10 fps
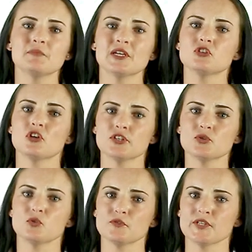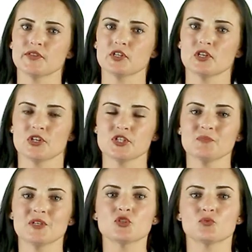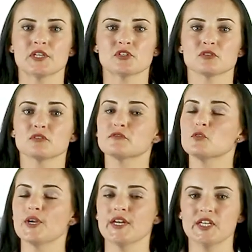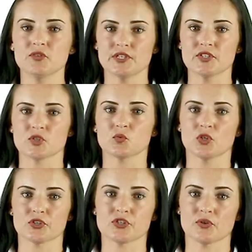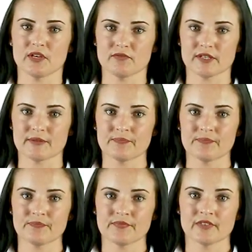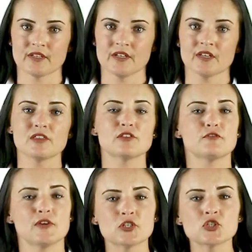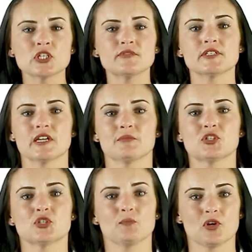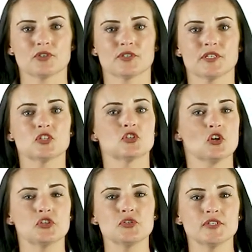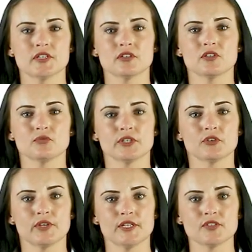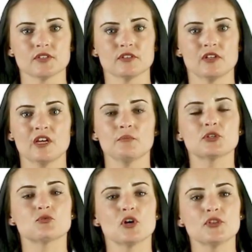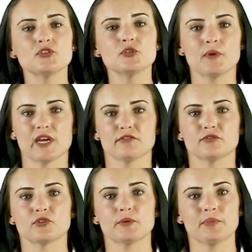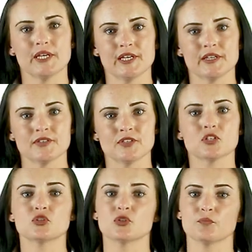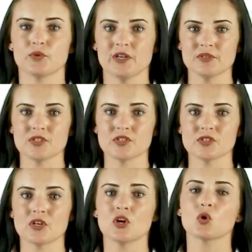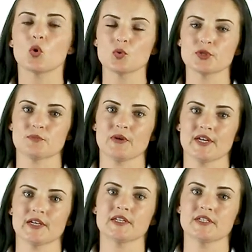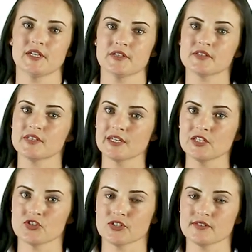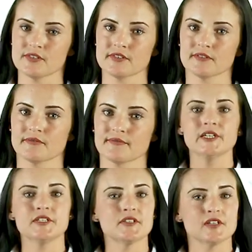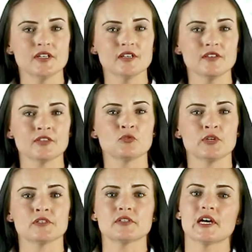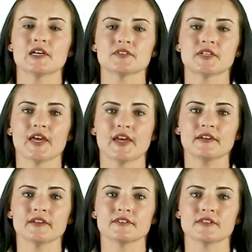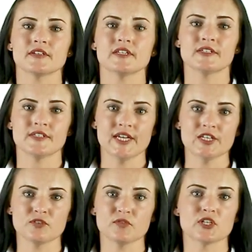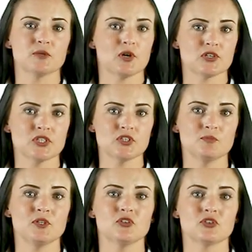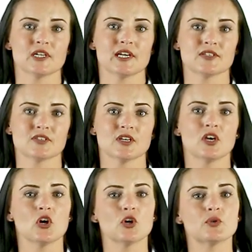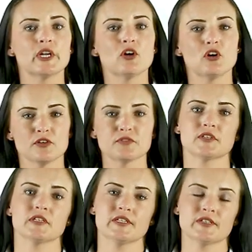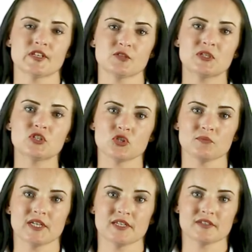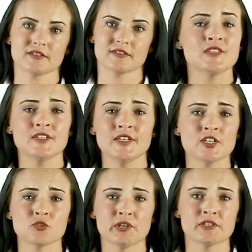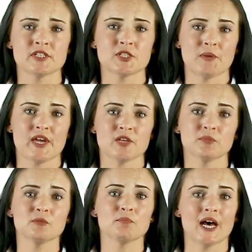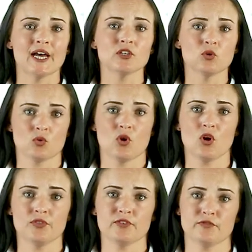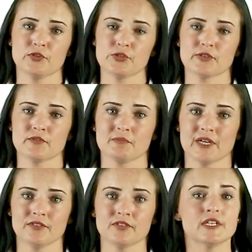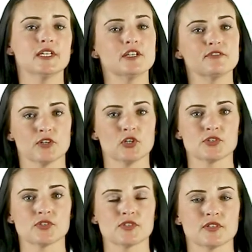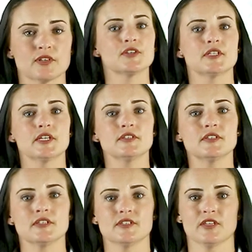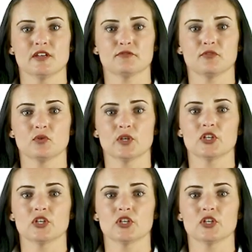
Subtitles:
may not offset the last month's rental for any reason whatsoever. The function of the damage deposit is not to settle arrear rental, but rather to pay for repairs to the premises caused by a tenant's negligence. It is clear that the Rental Housing Act intends for the deposit to be utilised only after the lease has been terminated. Seeing as rental is payable by or on the first of the month in advance, the tenant is therefore